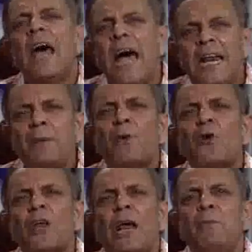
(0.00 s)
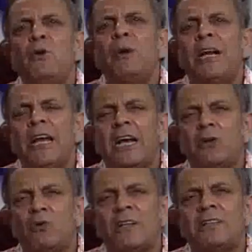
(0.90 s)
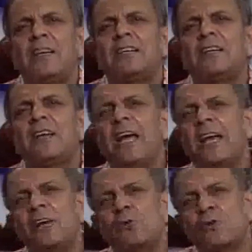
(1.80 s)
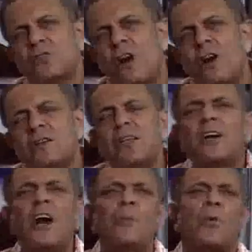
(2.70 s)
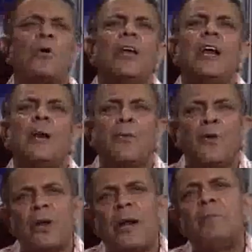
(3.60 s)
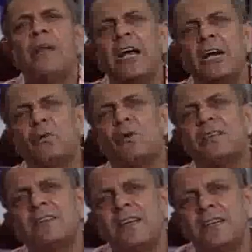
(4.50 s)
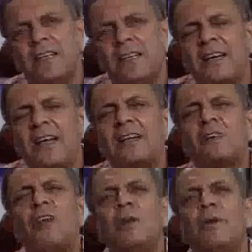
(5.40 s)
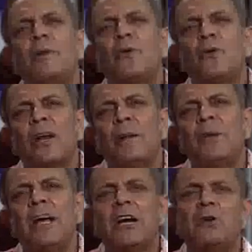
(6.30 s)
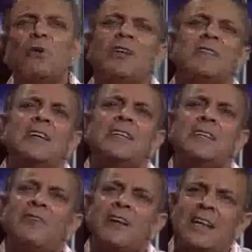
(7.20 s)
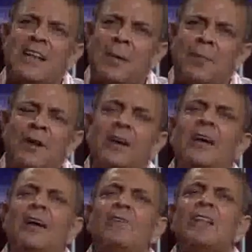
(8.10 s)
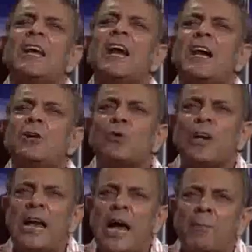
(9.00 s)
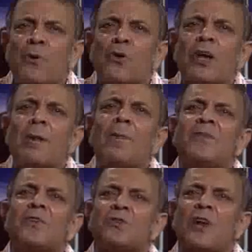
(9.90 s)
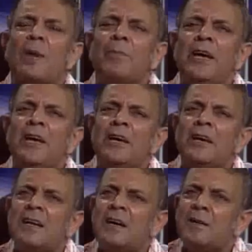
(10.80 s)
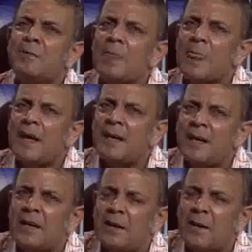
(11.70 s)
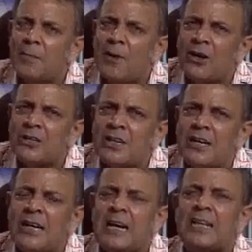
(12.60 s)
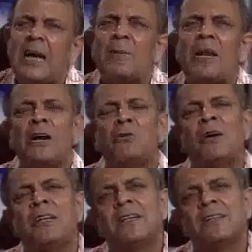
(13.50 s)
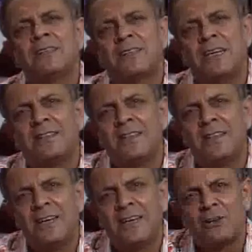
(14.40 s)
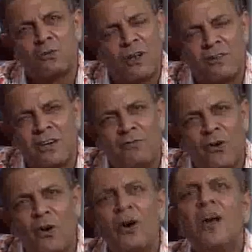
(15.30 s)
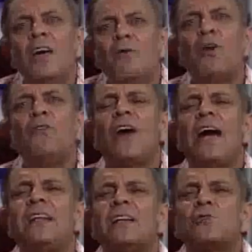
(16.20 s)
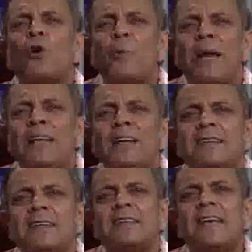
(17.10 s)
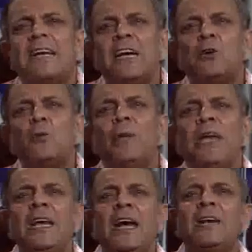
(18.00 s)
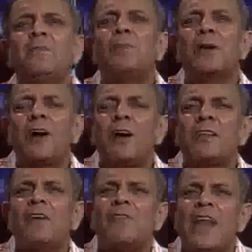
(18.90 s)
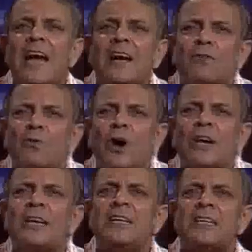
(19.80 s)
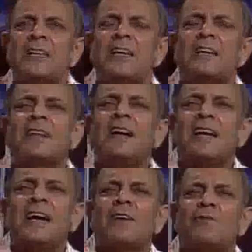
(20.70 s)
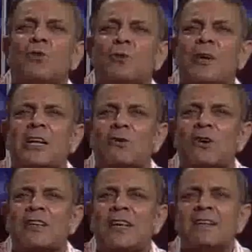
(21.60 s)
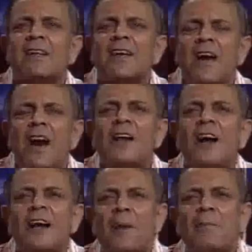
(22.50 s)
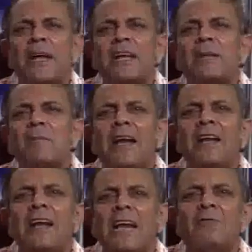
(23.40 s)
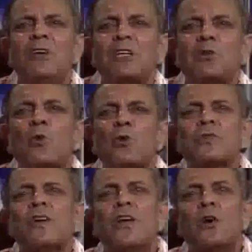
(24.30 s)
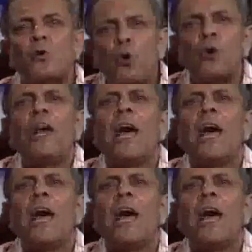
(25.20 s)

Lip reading: Any program you may take into consideration, take into stock the drought-prone area program, take into consideration the desert development program, take into consideration what has happened with regard to rehab program after tsunami in Pondicherry and Tamil Nadu and the other states in the year 2004. We find that so many agencies get into being, and because of lack of coordination, the resultant of those particular things are not happening in the manner in which those could